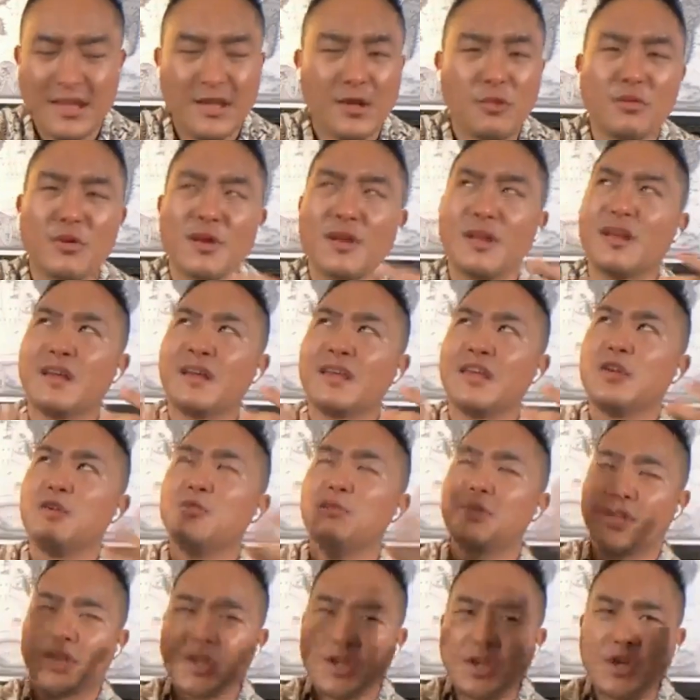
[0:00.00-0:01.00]
he would he
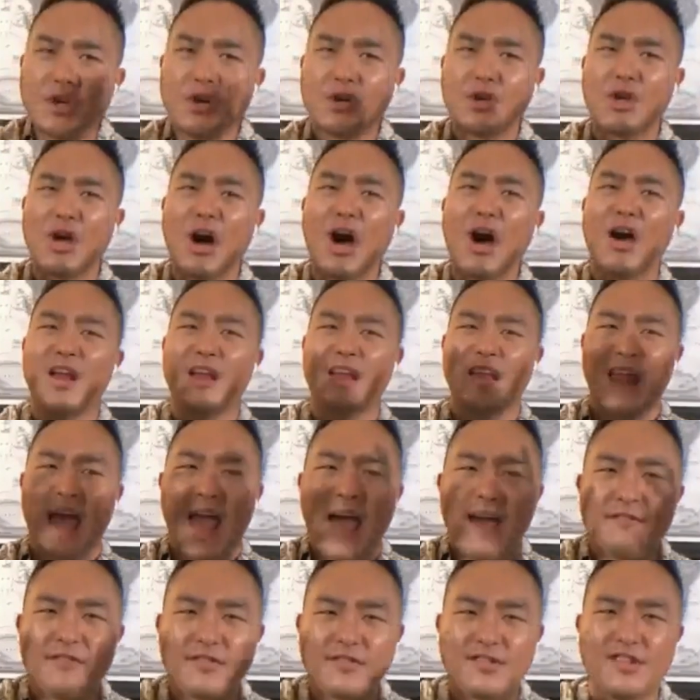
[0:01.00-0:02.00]
would hear God and
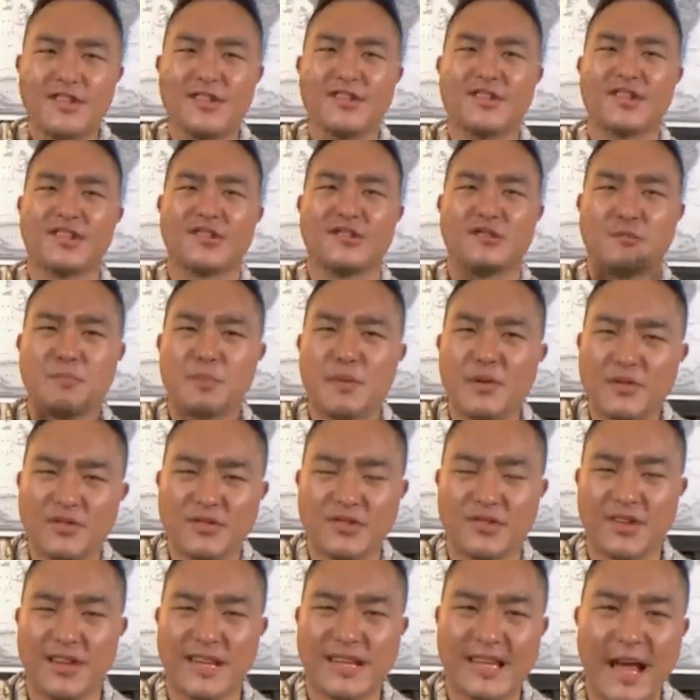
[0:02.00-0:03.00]
having these
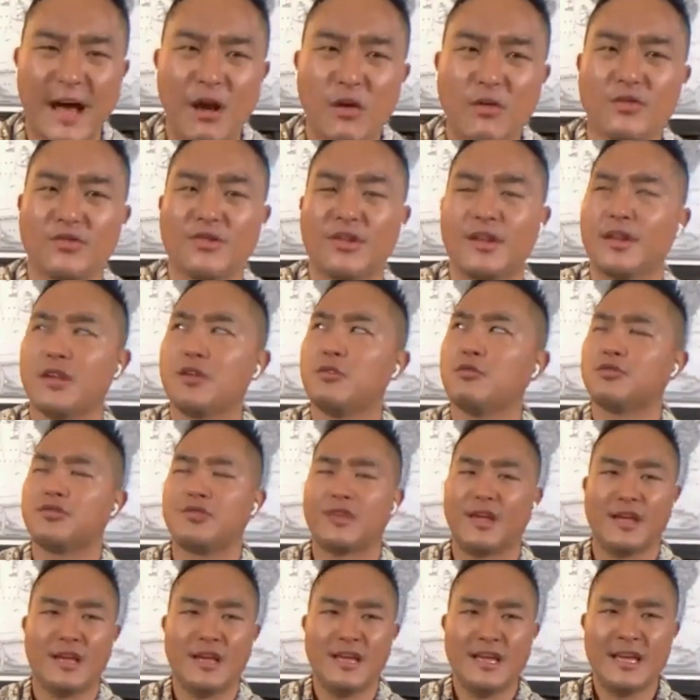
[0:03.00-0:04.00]
experiences and encounters, and he would
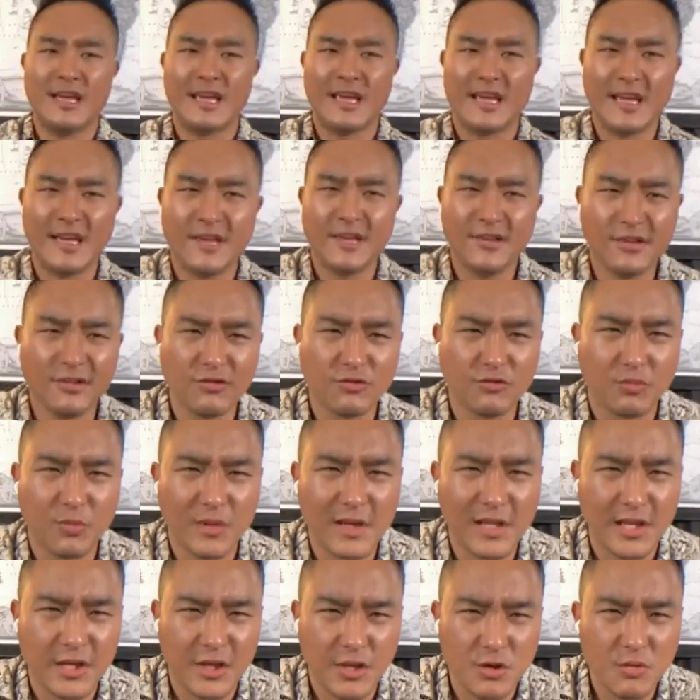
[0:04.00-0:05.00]
say, Is this
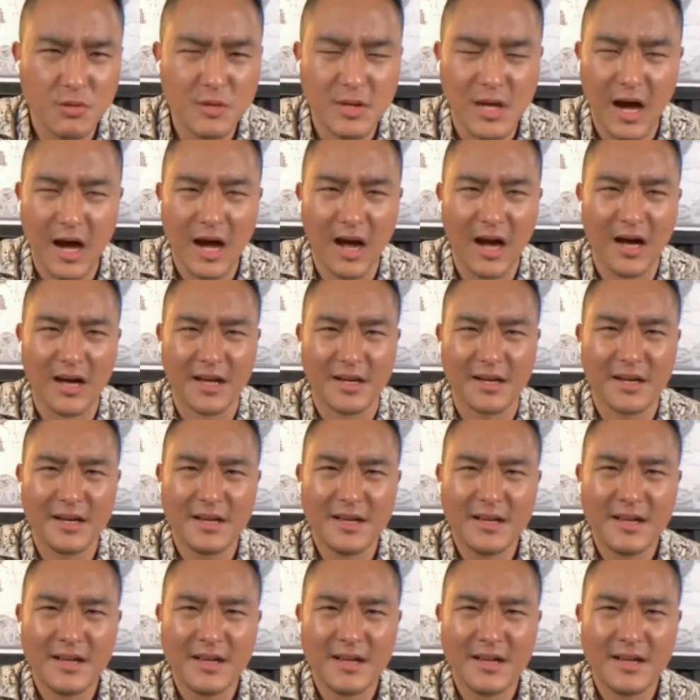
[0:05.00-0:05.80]
really you, God?